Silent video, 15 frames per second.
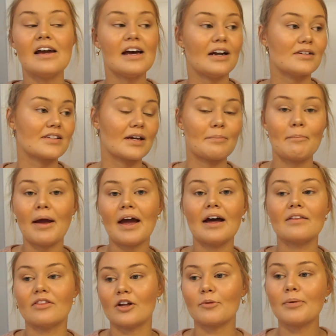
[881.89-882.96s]
I was like,
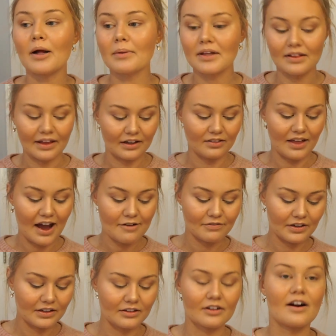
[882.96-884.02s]
man, they're probably like
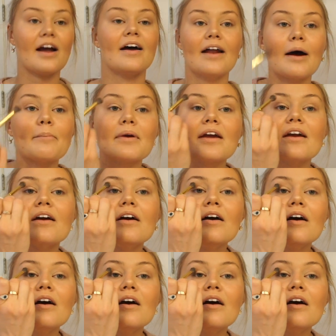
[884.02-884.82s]
laughing in their head at me.